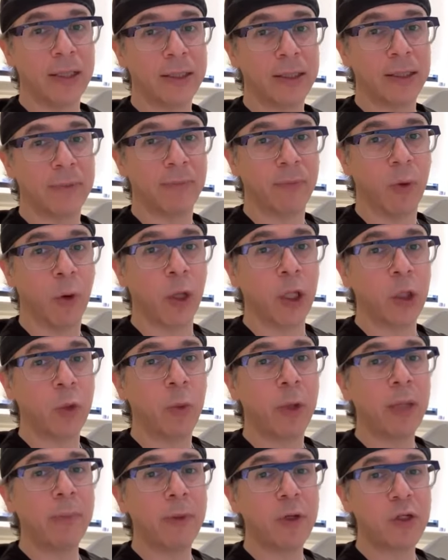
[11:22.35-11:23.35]
Only twenty
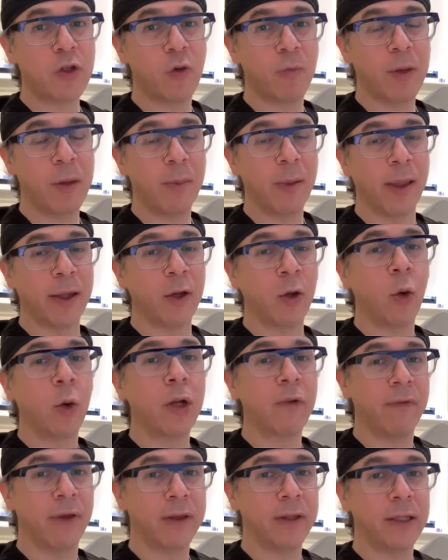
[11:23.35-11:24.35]
percent of people that go on a
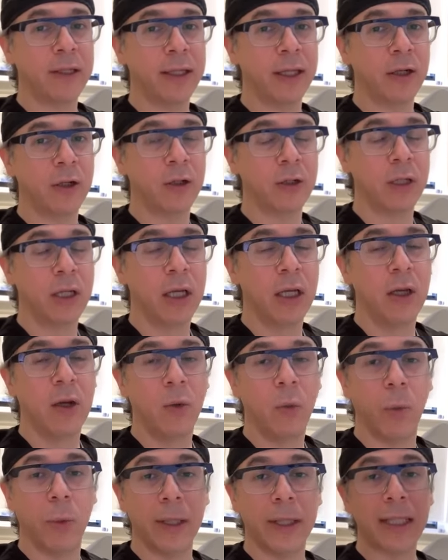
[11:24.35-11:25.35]
ventilator will end
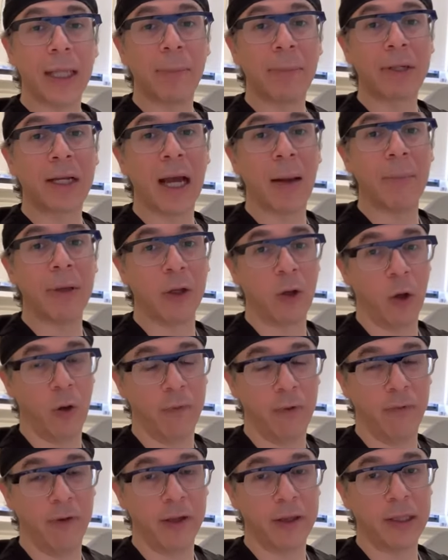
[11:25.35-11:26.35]
up coming off a
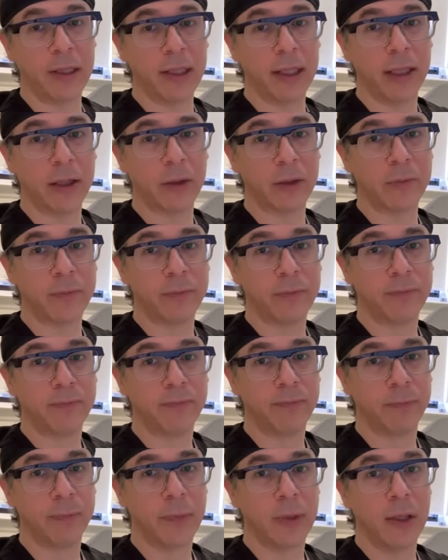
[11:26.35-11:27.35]
ventilator.
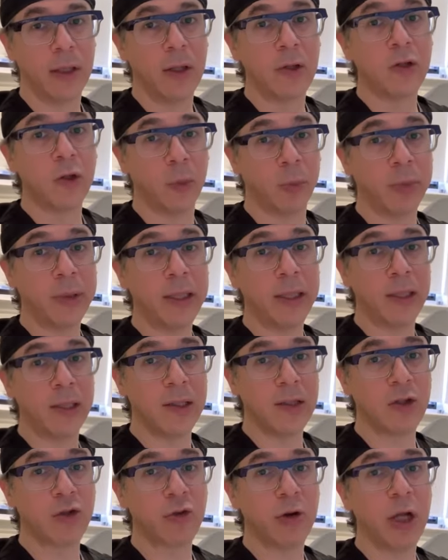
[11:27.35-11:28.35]
So please try
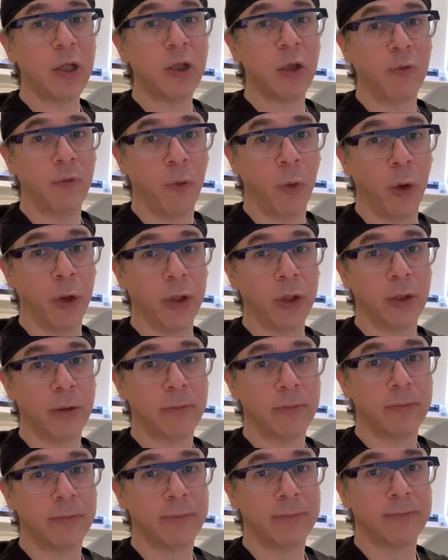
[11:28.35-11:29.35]
to avoid
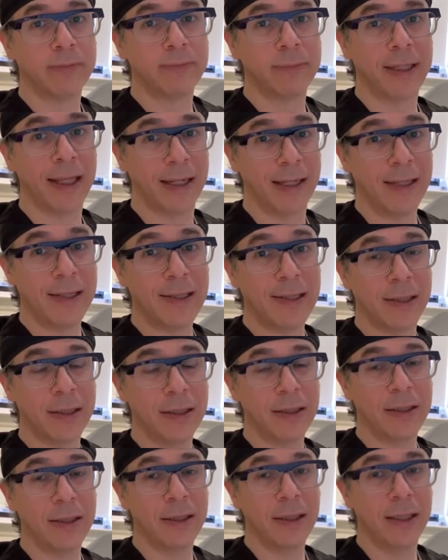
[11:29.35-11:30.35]
getting sick
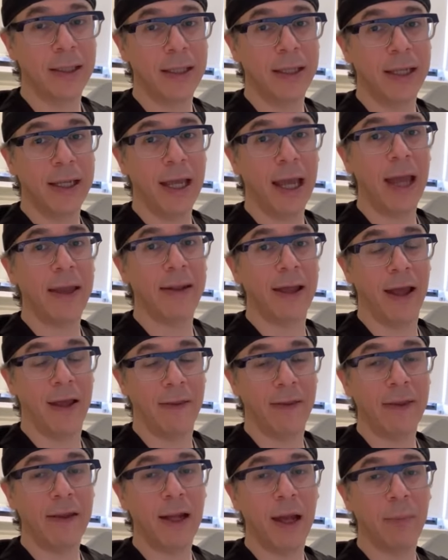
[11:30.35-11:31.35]
and ending
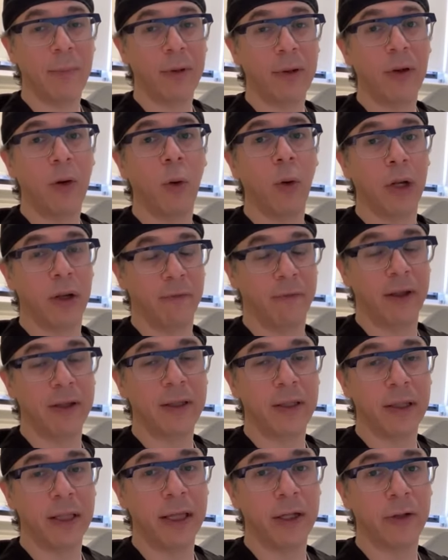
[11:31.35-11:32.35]
up on a
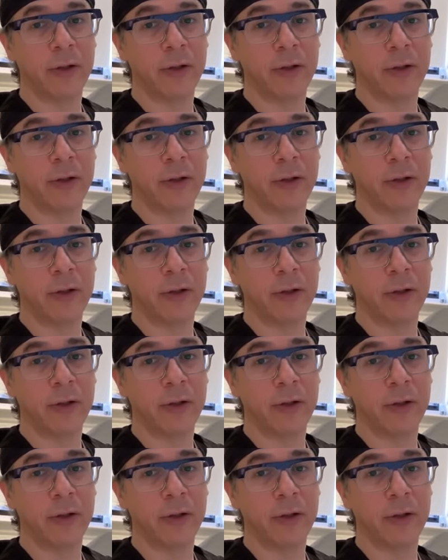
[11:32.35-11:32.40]
ventilator.